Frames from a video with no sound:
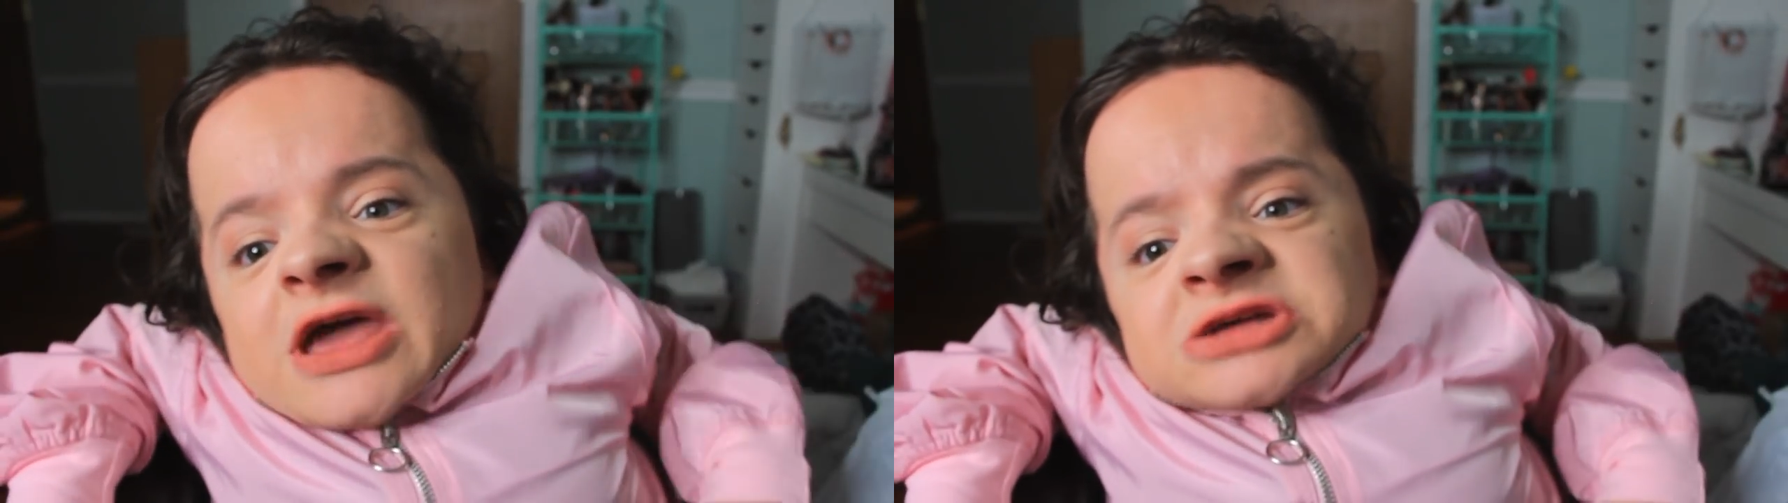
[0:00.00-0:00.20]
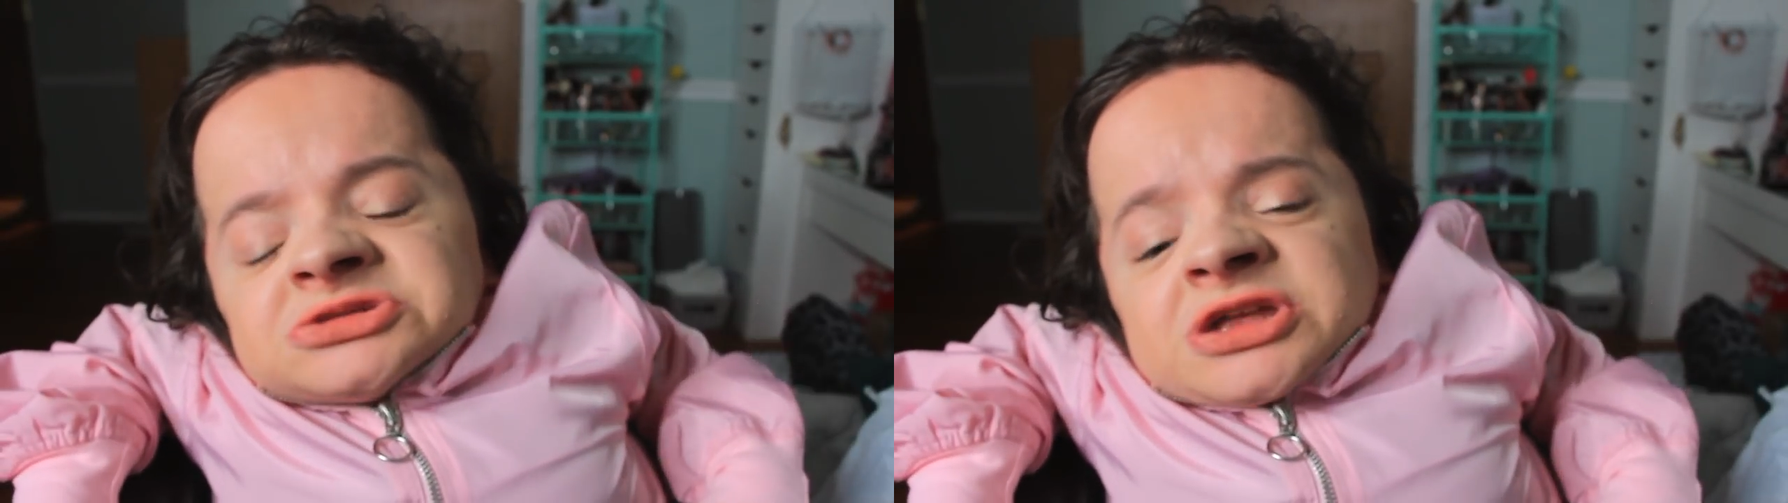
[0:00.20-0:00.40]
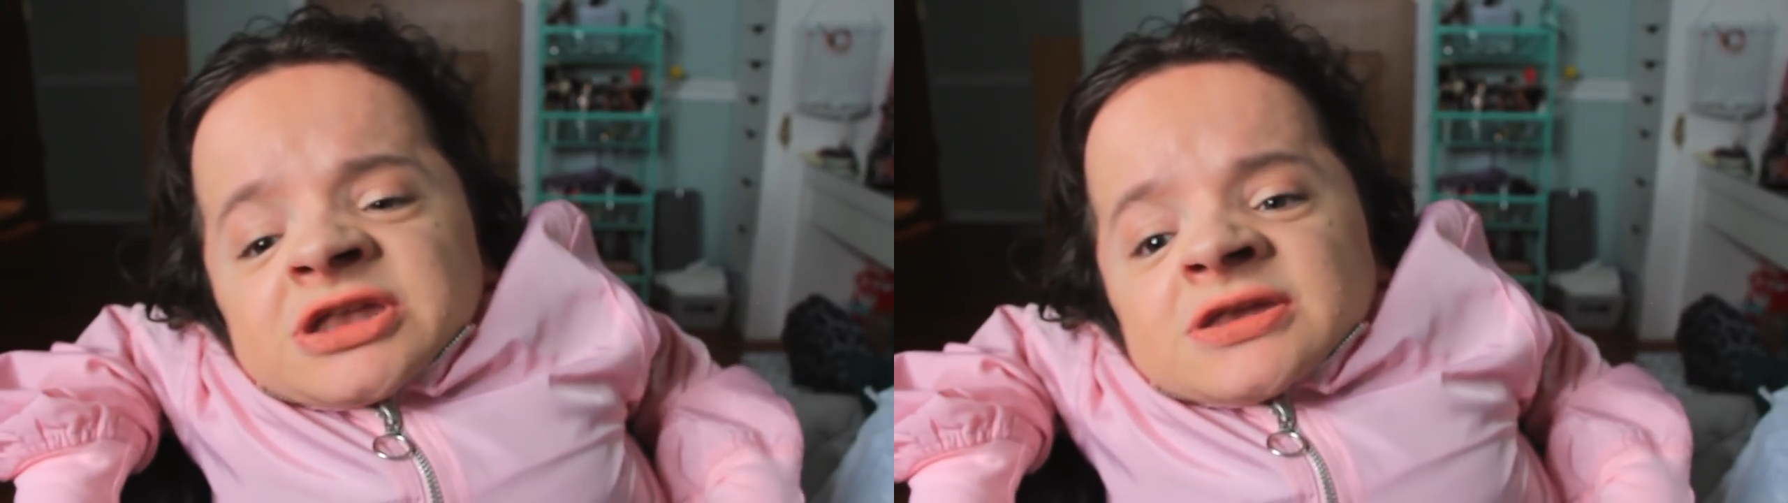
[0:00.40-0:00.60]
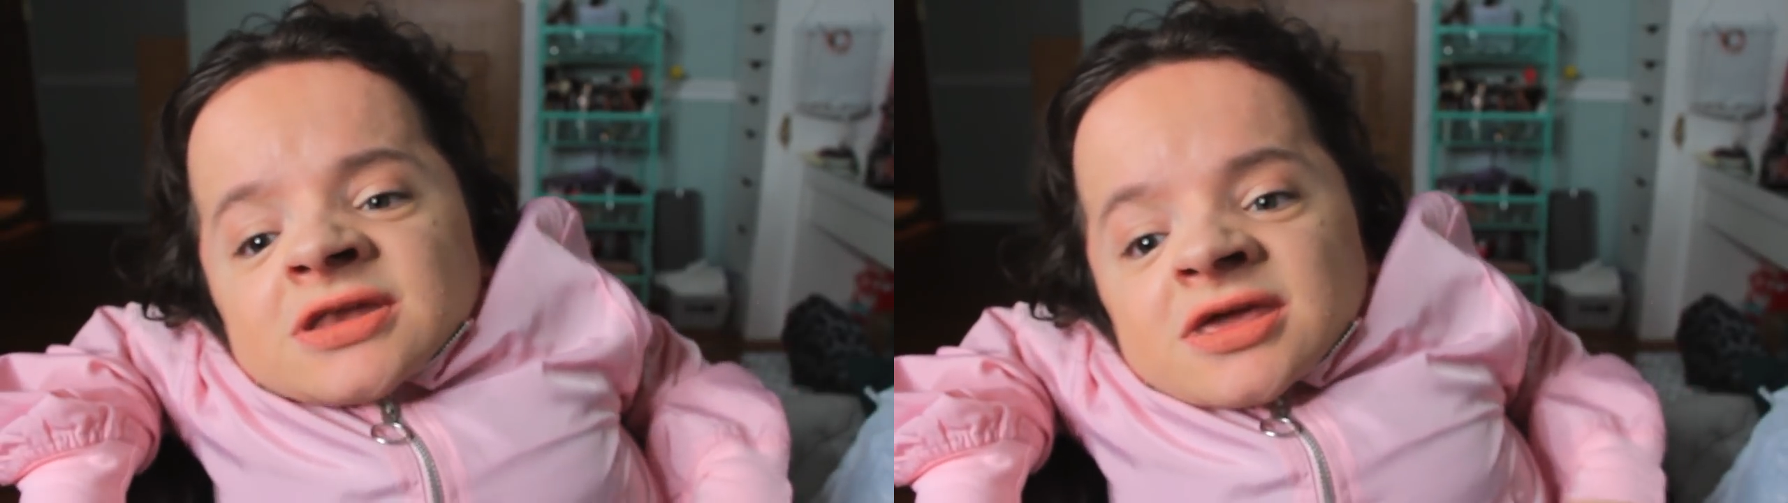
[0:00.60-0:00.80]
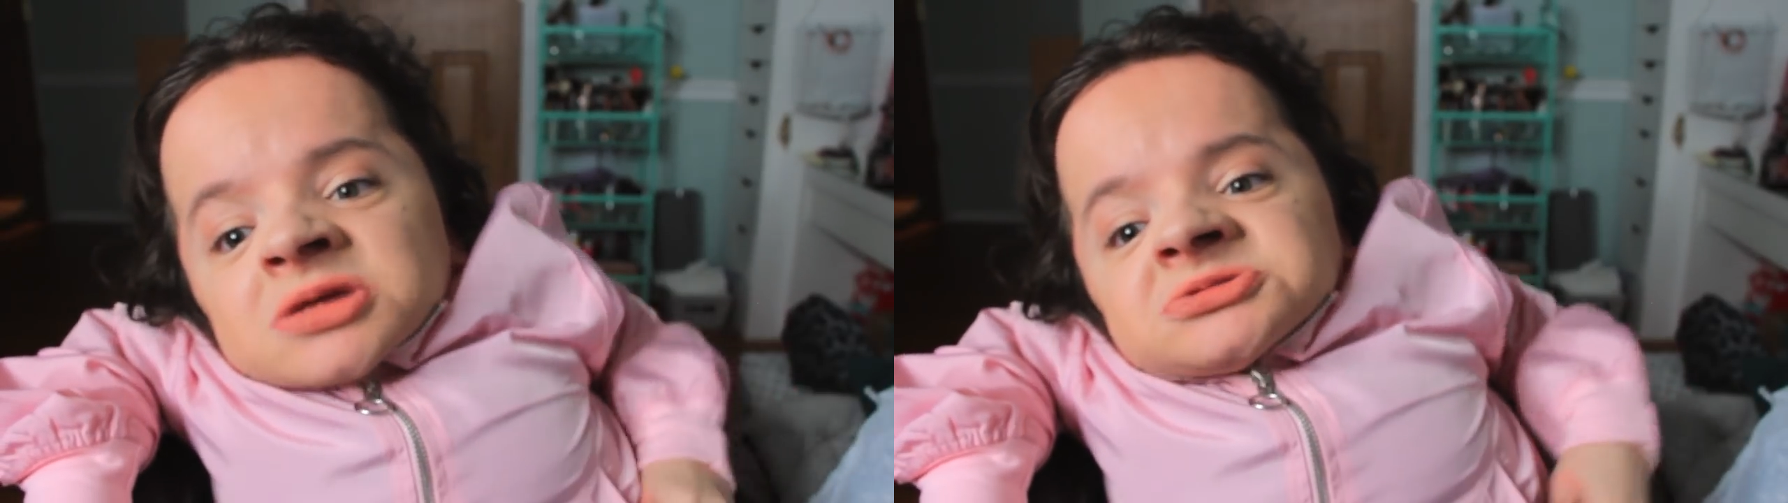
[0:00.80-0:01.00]
fashion
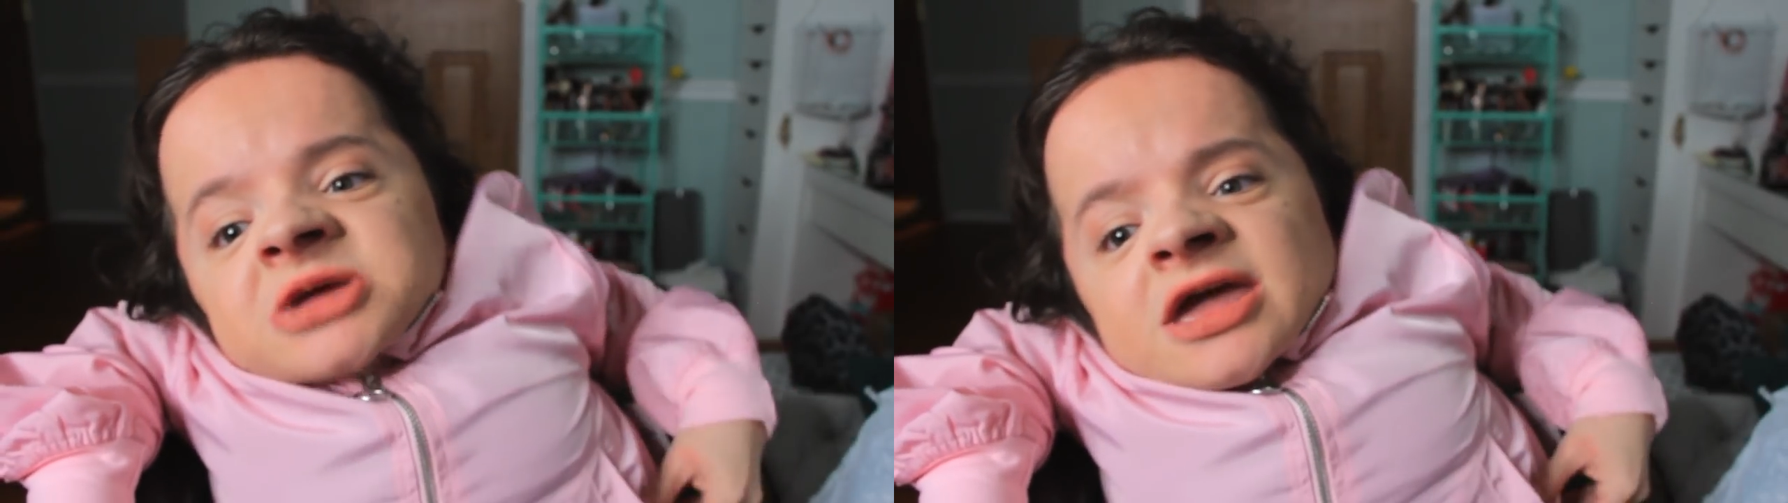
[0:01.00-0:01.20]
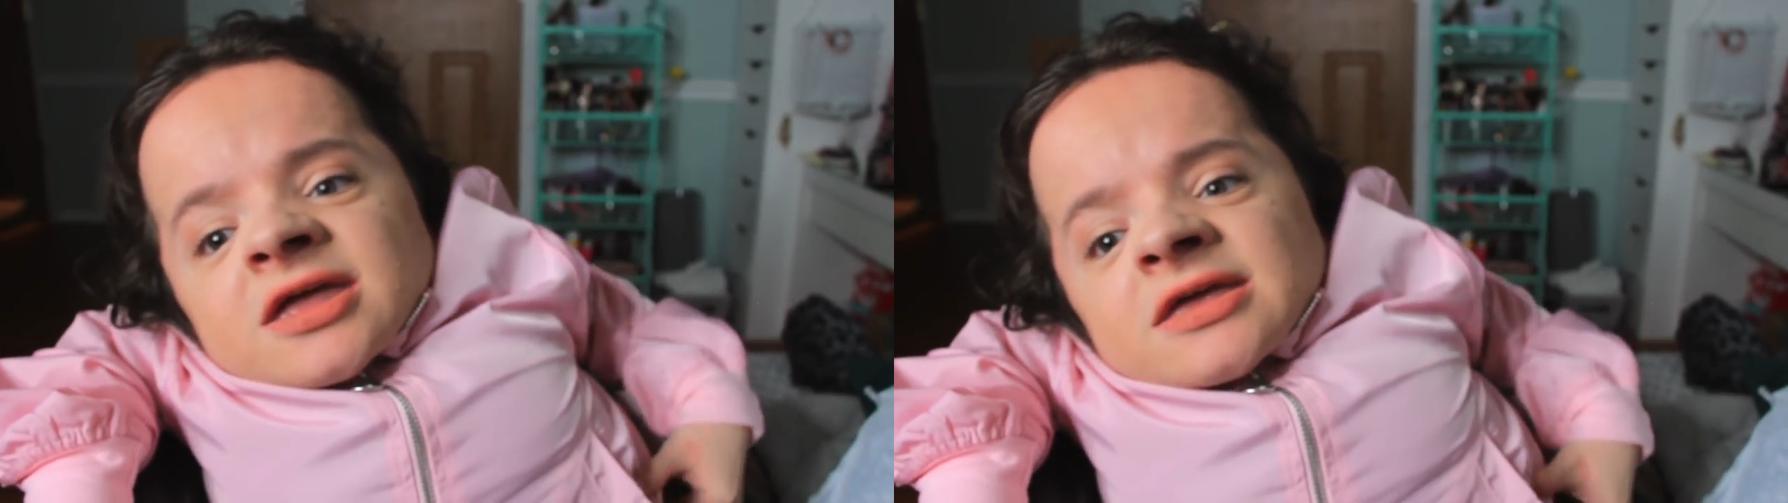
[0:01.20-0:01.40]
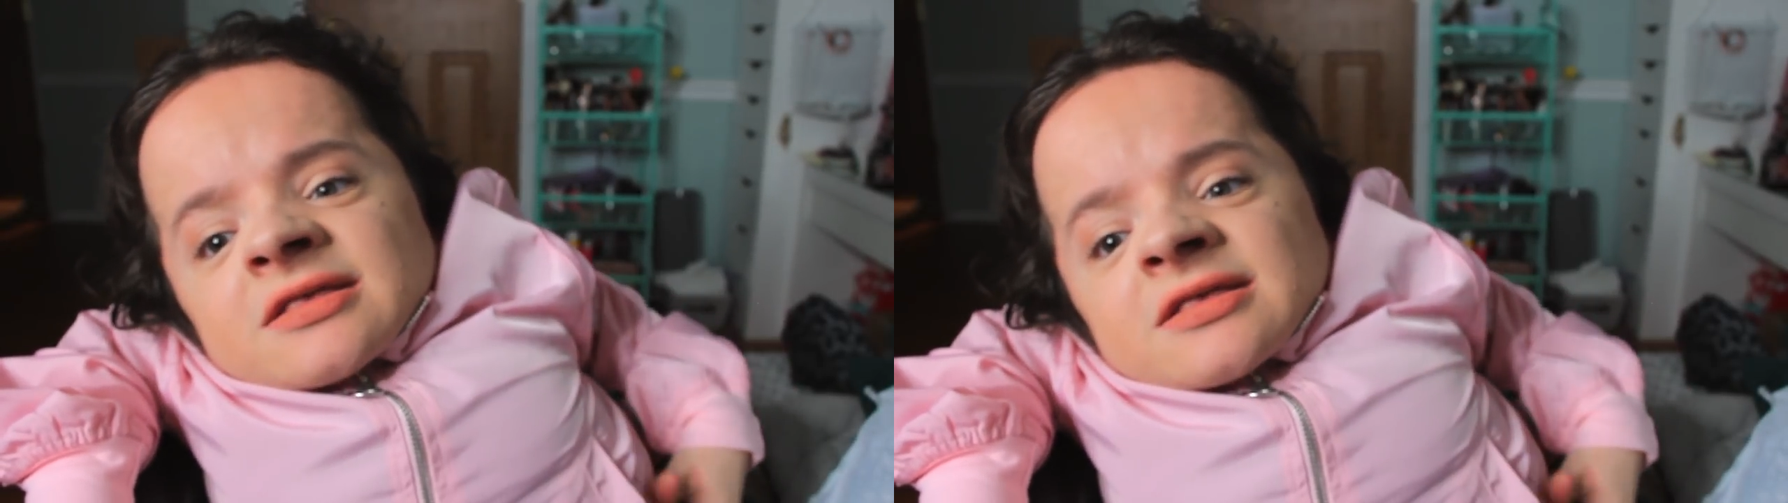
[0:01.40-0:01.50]
jacket.